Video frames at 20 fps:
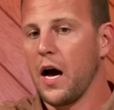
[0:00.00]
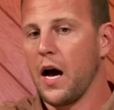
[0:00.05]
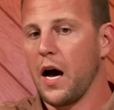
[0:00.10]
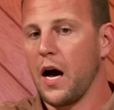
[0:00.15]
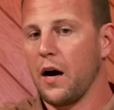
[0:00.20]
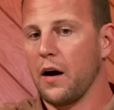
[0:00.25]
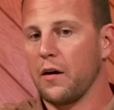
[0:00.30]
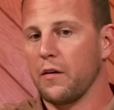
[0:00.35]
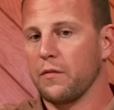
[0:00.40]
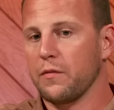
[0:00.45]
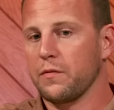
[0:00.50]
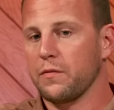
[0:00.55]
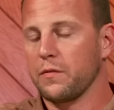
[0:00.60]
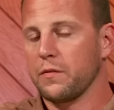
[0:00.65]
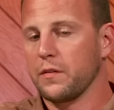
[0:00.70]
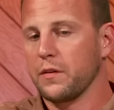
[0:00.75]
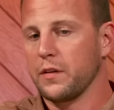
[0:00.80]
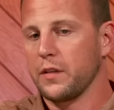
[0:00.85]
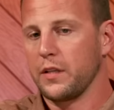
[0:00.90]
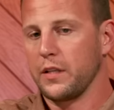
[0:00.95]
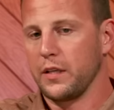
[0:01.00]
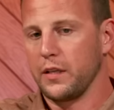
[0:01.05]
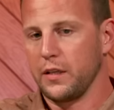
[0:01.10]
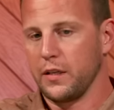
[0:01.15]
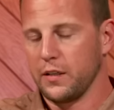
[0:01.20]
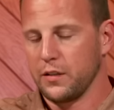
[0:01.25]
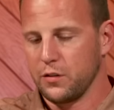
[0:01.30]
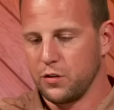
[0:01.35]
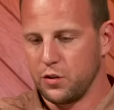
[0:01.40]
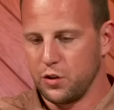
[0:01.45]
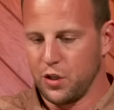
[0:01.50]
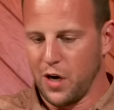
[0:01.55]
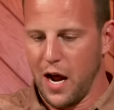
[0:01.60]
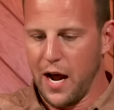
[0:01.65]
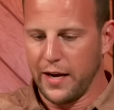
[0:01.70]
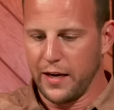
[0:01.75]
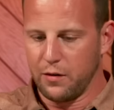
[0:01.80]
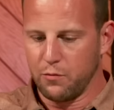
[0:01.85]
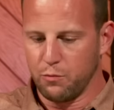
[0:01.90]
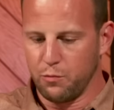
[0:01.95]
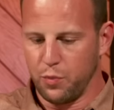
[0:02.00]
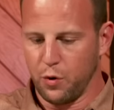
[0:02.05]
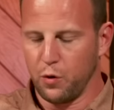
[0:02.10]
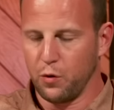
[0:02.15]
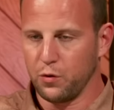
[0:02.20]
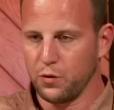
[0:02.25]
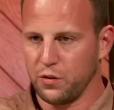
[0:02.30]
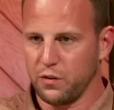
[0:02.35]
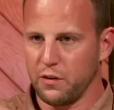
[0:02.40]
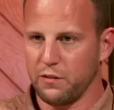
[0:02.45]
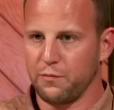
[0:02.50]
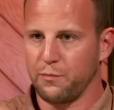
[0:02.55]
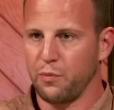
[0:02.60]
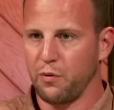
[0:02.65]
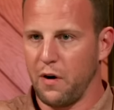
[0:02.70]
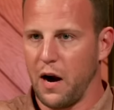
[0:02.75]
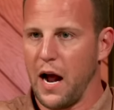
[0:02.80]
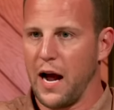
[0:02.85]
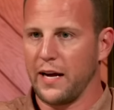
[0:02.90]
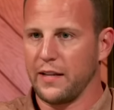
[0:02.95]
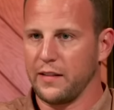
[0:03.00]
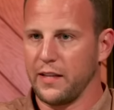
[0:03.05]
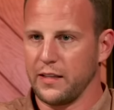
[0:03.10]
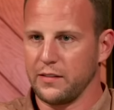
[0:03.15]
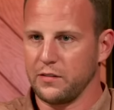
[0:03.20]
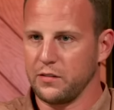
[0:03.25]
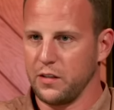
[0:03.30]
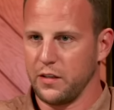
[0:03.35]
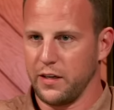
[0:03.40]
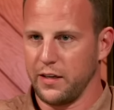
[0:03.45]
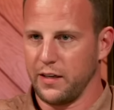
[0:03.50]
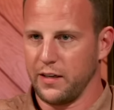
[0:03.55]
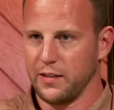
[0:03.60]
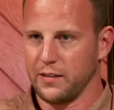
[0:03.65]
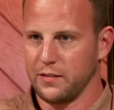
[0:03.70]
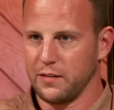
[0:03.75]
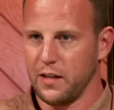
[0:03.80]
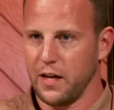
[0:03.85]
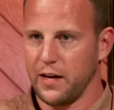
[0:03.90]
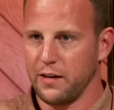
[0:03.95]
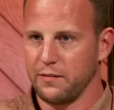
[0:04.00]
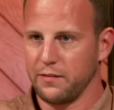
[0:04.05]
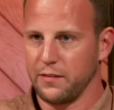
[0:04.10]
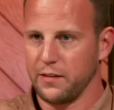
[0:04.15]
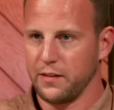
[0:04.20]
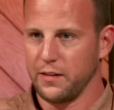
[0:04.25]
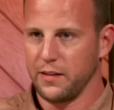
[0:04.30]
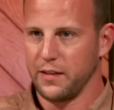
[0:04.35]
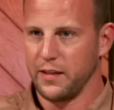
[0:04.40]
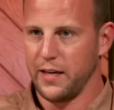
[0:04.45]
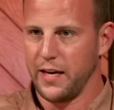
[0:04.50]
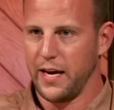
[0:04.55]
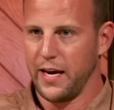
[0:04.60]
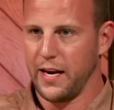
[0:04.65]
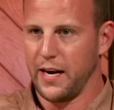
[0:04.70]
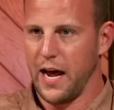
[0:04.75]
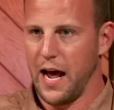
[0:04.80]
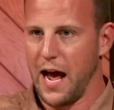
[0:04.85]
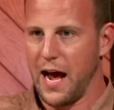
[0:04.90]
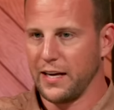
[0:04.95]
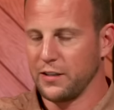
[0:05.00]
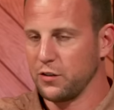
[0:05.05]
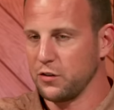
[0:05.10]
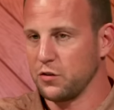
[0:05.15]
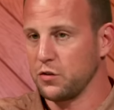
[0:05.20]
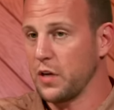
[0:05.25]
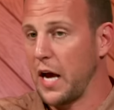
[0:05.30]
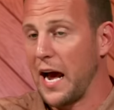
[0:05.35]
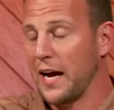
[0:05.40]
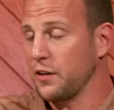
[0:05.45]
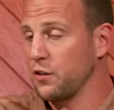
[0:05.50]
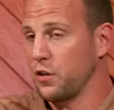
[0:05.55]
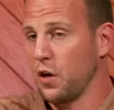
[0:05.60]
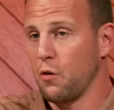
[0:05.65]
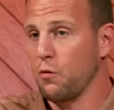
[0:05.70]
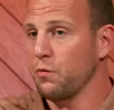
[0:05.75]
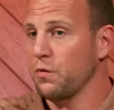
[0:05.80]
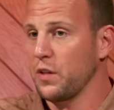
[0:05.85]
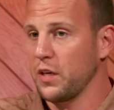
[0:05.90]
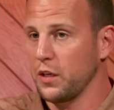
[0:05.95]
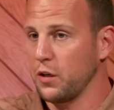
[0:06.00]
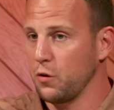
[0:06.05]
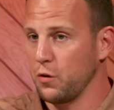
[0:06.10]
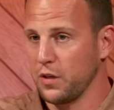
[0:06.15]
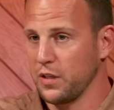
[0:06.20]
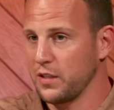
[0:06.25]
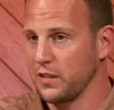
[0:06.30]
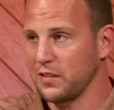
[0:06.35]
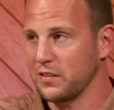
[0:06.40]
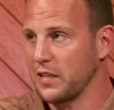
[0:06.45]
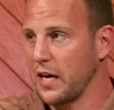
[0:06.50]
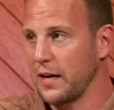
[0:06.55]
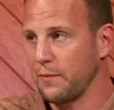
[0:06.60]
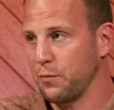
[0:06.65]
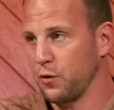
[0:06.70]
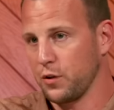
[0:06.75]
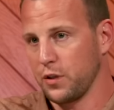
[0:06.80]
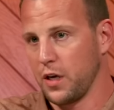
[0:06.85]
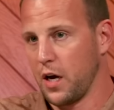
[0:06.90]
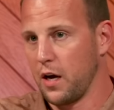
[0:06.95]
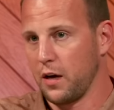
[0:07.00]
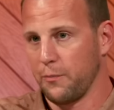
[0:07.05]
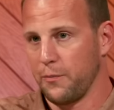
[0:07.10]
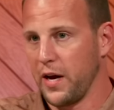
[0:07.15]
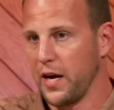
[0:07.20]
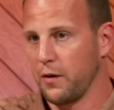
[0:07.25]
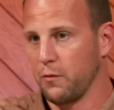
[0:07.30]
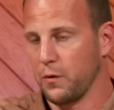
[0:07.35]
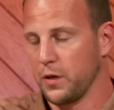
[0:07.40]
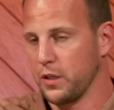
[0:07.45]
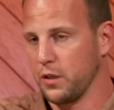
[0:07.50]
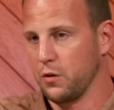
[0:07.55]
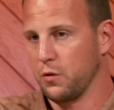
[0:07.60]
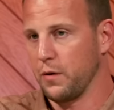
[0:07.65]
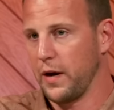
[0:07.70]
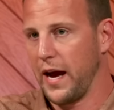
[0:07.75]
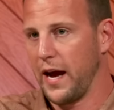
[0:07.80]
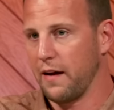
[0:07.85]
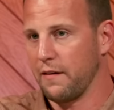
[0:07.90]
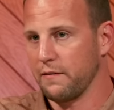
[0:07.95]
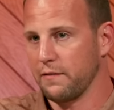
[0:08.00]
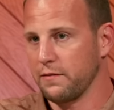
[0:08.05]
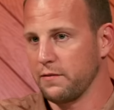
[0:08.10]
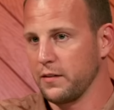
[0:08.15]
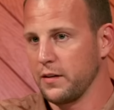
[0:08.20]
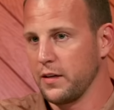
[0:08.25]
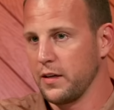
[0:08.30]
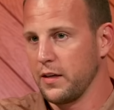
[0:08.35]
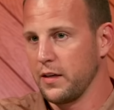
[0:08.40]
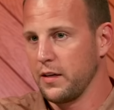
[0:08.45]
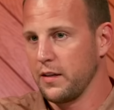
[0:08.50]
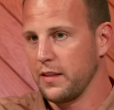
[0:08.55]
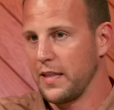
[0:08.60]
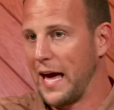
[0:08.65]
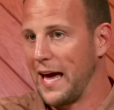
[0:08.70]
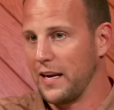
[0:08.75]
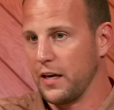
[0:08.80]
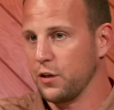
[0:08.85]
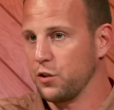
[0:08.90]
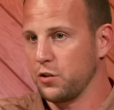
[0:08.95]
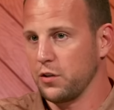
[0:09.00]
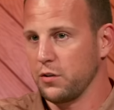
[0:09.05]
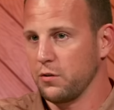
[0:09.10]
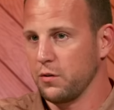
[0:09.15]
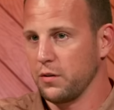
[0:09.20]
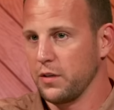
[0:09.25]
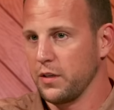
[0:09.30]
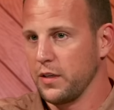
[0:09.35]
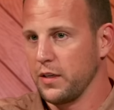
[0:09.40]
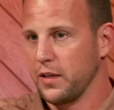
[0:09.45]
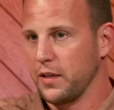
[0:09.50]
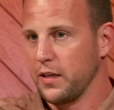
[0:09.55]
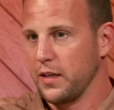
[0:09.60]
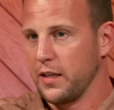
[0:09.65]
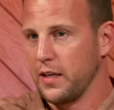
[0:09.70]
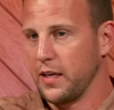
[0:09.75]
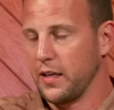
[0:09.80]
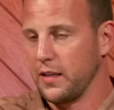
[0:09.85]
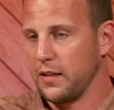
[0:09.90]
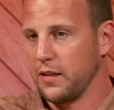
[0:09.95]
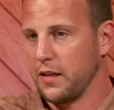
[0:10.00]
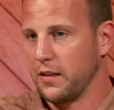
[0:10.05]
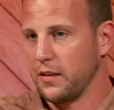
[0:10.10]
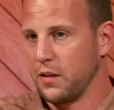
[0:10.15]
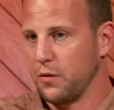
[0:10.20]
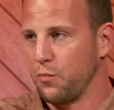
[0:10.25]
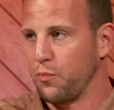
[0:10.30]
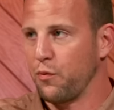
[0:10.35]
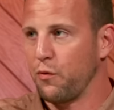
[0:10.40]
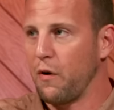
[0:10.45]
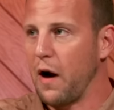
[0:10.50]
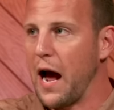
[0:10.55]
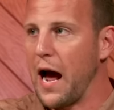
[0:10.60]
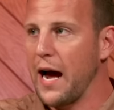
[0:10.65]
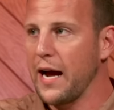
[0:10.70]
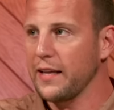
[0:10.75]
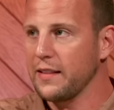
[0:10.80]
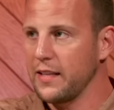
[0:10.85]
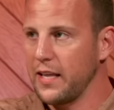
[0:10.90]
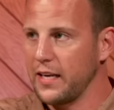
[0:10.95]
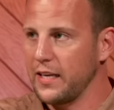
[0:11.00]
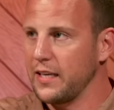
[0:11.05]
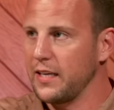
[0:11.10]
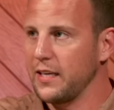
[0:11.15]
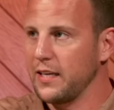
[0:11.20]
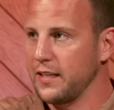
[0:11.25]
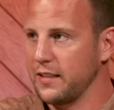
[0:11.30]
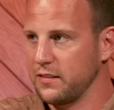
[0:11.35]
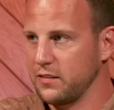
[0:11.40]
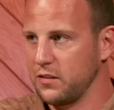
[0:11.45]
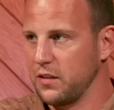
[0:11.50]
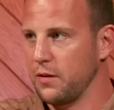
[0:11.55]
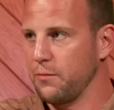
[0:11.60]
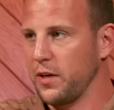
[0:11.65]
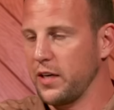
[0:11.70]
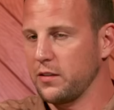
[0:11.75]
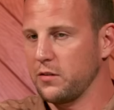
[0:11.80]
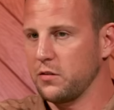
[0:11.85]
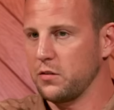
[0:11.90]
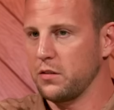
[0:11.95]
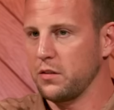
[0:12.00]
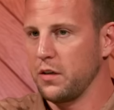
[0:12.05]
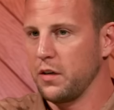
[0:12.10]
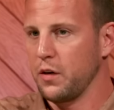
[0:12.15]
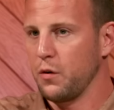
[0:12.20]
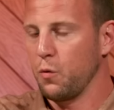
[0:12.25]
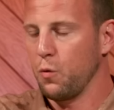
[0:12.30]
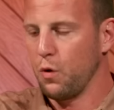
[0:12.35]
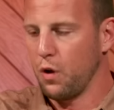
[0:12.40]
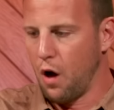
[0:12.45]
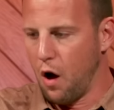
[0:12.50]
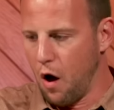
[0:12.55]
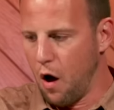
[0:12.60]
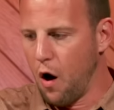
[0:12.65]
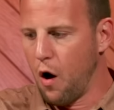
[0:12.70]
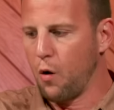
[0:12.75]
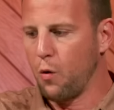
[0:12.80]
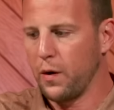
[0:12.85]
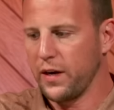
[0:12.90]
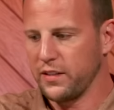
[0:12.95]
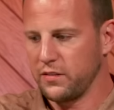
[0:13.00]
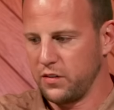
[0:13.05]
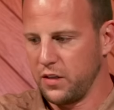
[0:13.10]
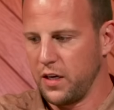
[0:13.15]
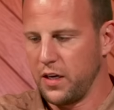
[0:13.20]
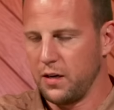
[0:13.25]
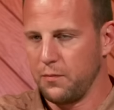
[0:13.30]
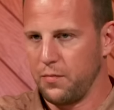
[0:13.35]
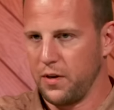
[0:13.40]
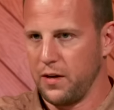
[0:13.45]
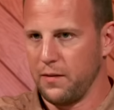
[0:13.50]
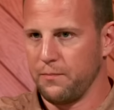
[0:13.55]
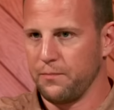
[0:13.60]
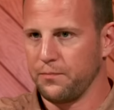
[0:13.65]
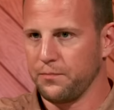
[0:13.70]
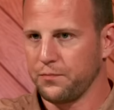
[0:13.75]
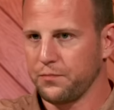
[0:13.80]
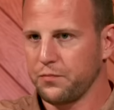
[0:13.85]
of the giant boulder of pride that's sitting in his life. And I don't think you can disciple young men when you have that issue. The pride that he exhibits will always keep him